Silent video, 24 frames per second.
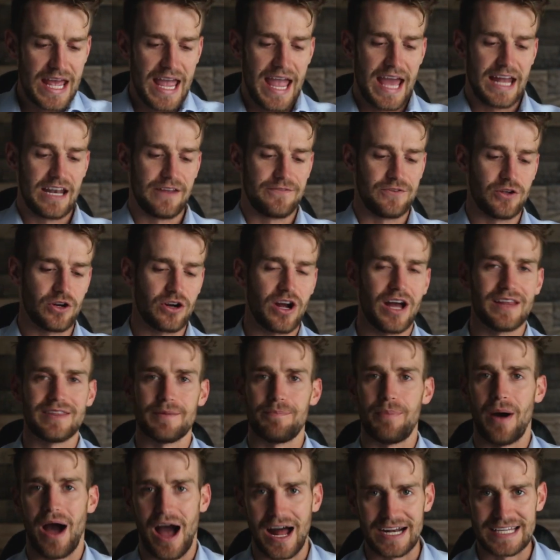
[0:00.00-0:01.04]
And if you're on the
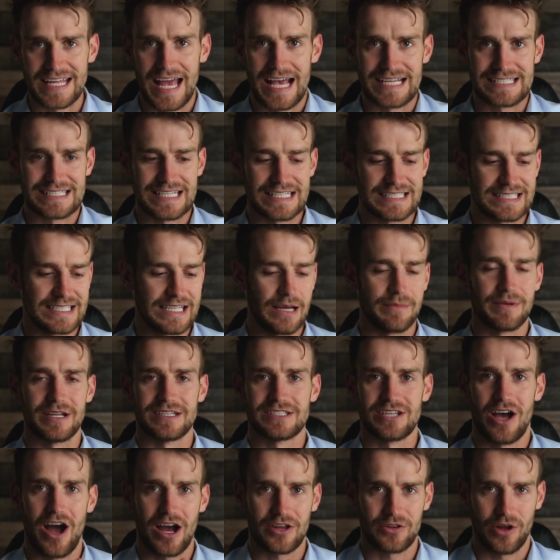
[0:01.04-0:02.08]
podcast listening, I'm going
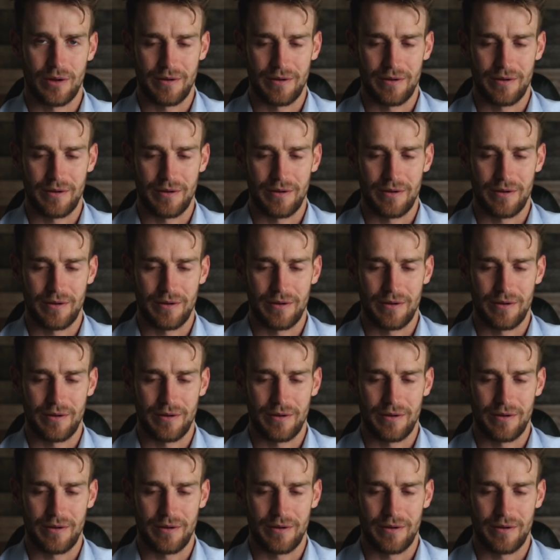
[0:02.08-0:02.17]
to talk.